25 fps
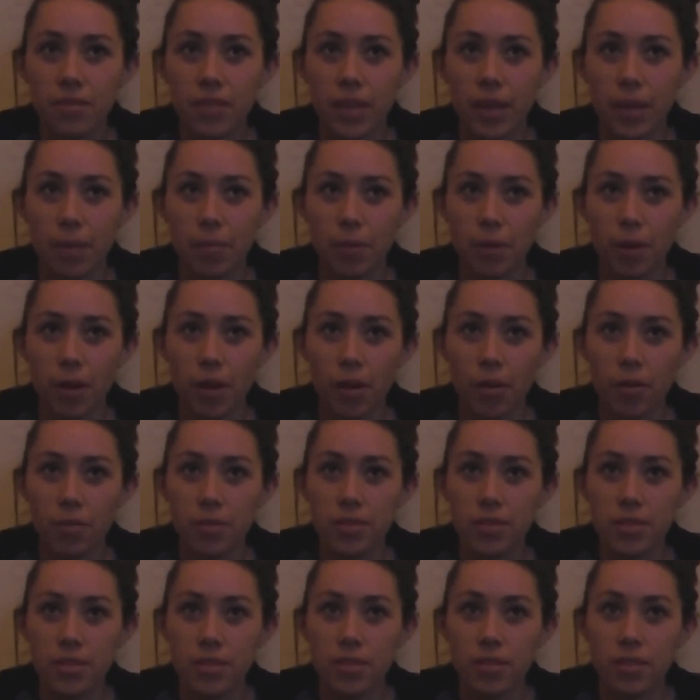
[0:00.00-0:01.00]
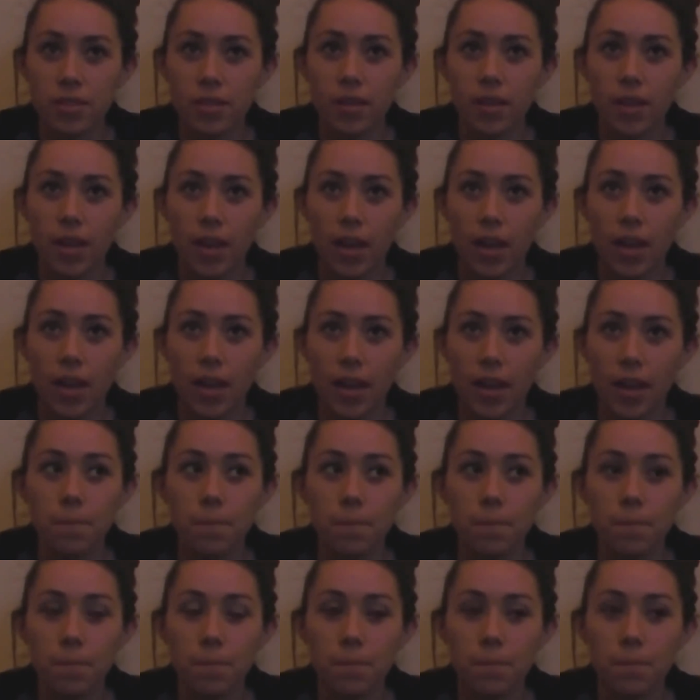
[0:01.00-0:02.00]
came around, and
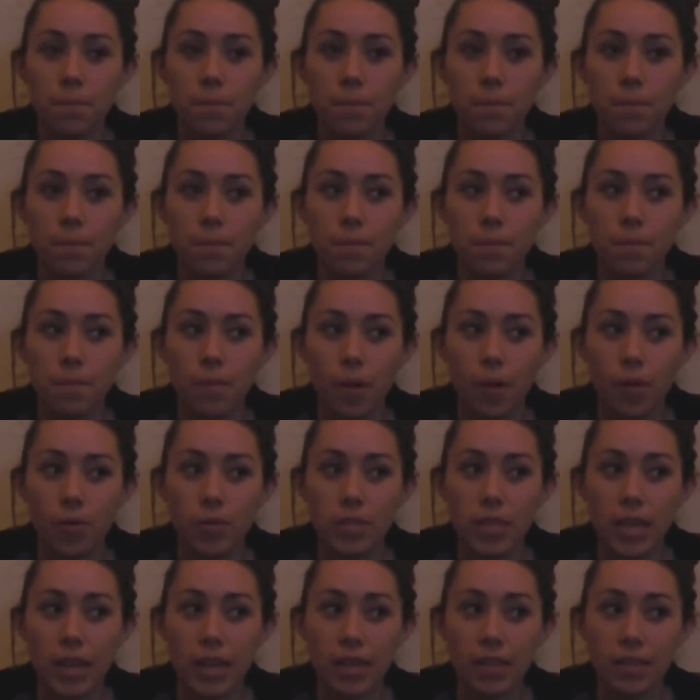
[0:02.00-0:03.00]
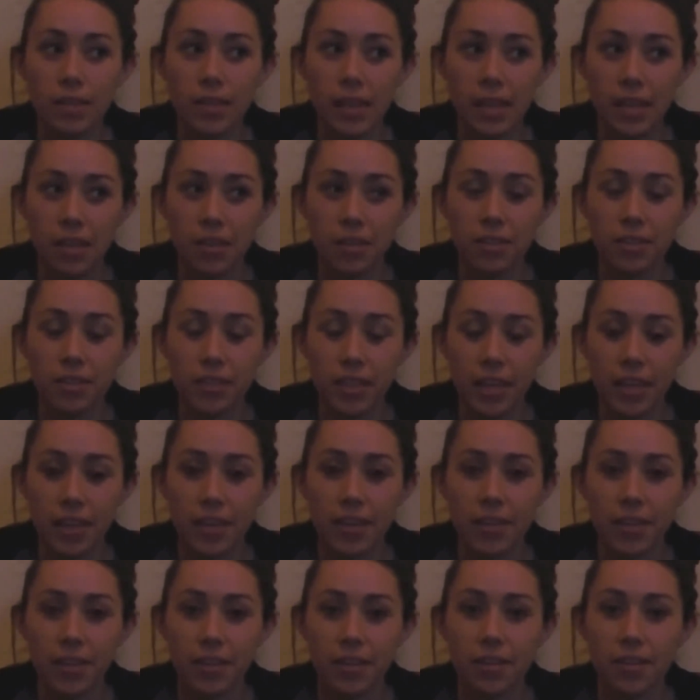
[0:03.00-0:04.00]
it was getting later and
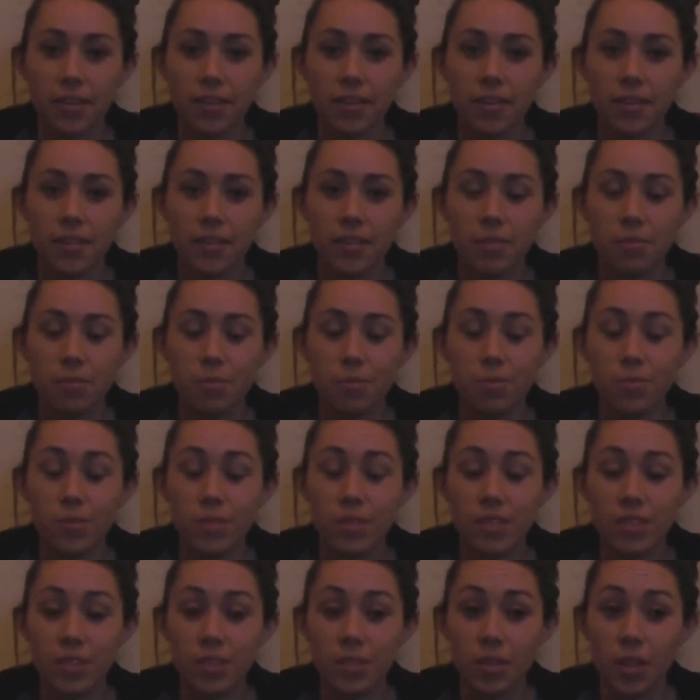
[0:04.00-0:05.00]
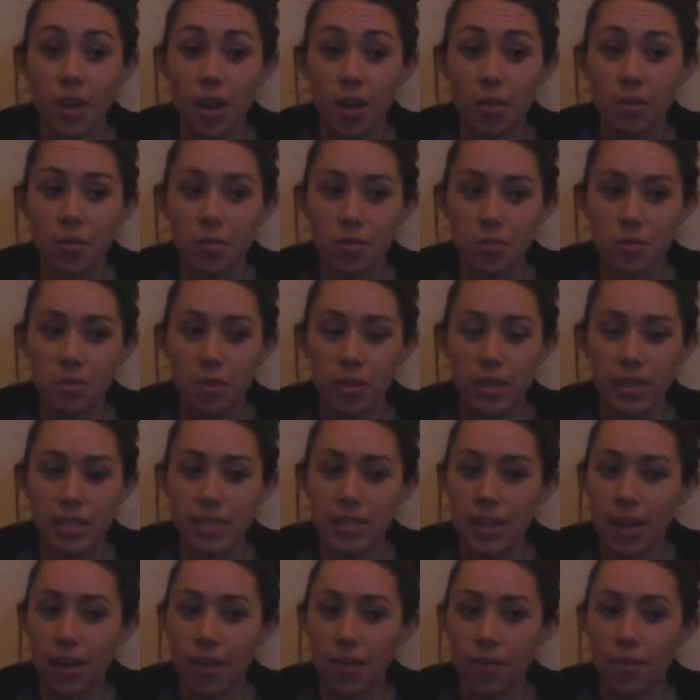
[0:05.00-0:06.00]
later. The clock was running
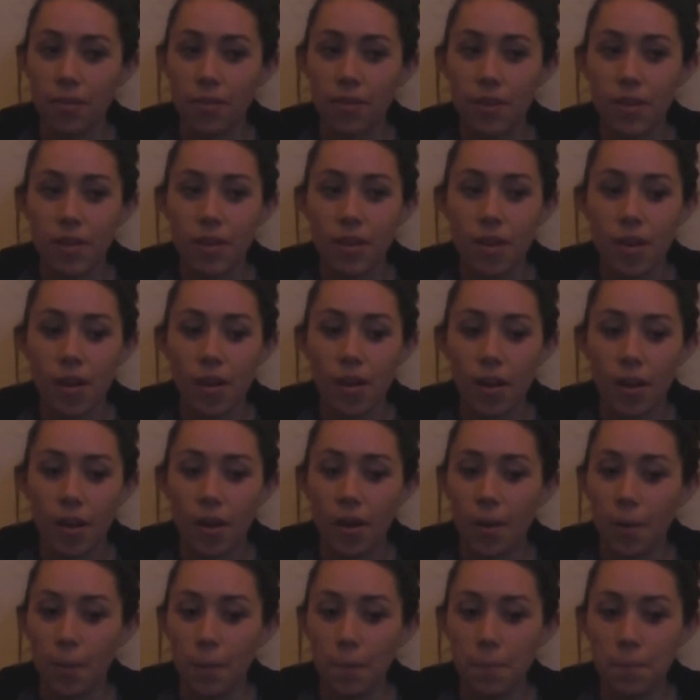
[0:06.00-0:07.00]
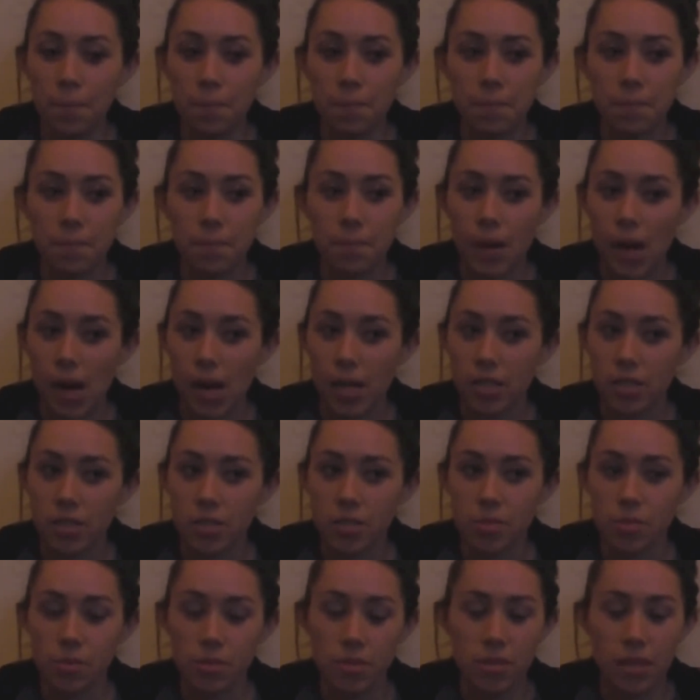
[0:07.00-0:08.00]
down. I
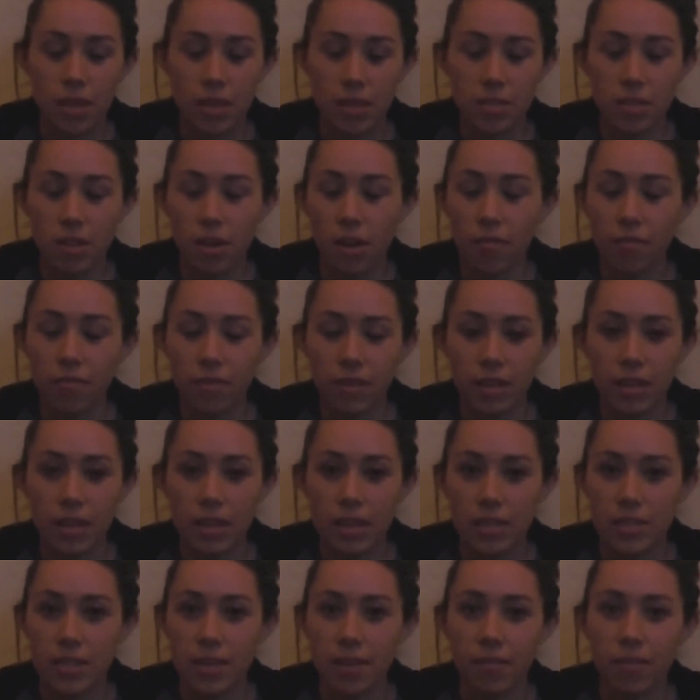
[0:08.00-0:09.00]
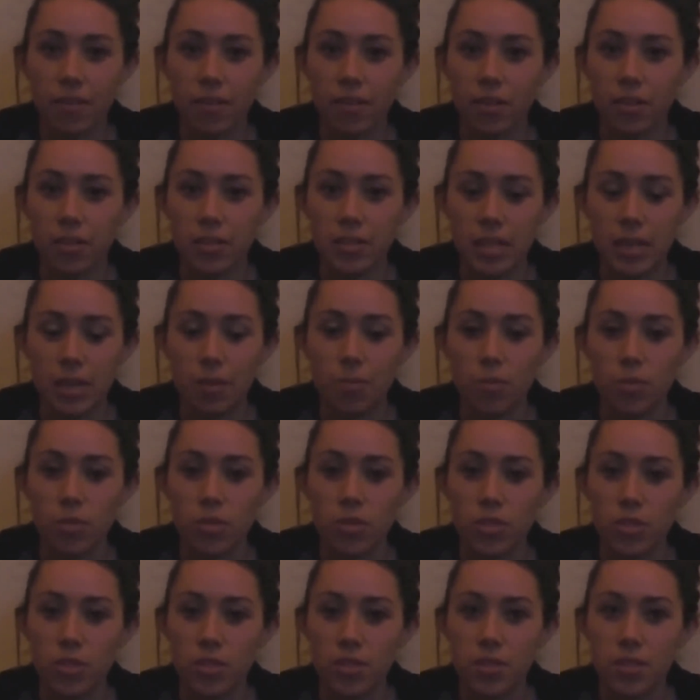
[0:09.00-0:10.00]
just was as confident as ever, and our team
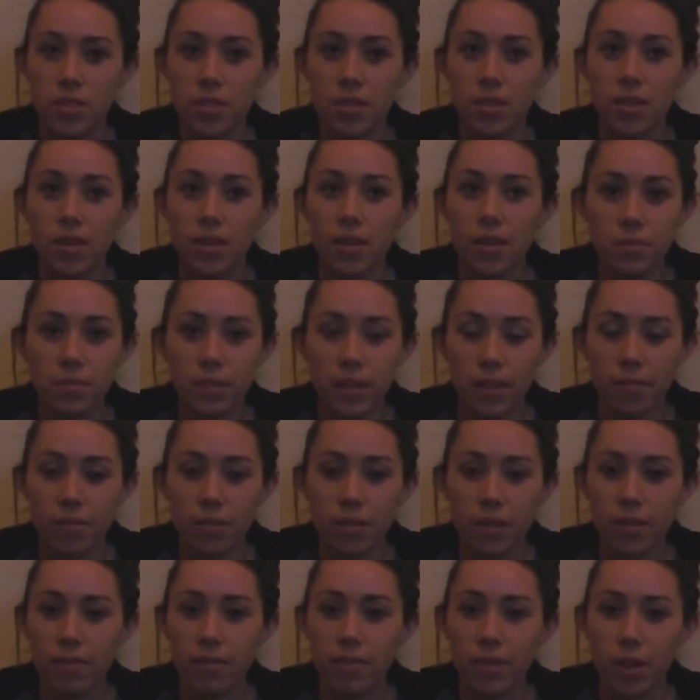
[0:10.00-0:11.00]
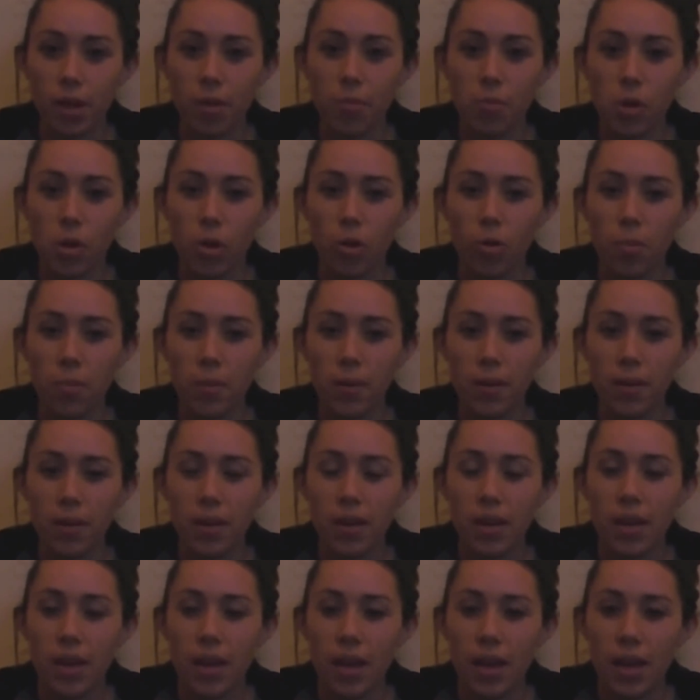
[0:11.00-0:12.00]
was just never giving up hope.
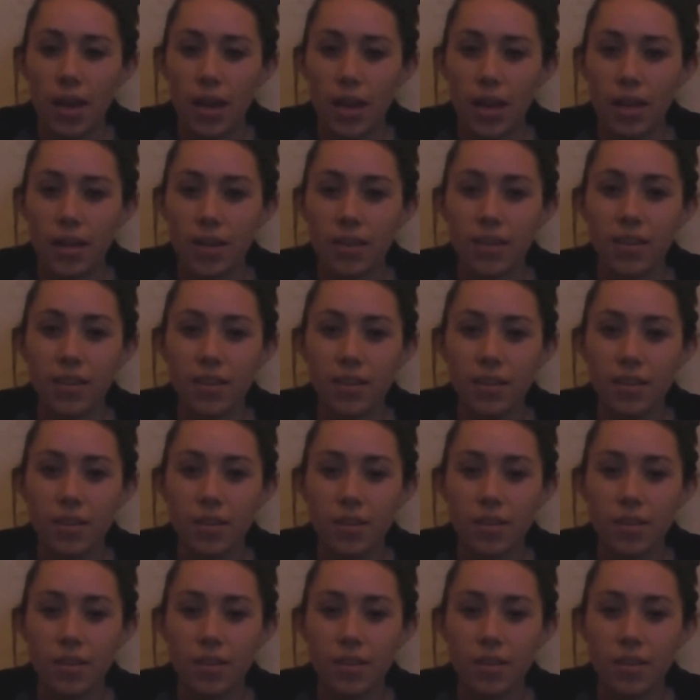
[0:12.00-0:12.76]
And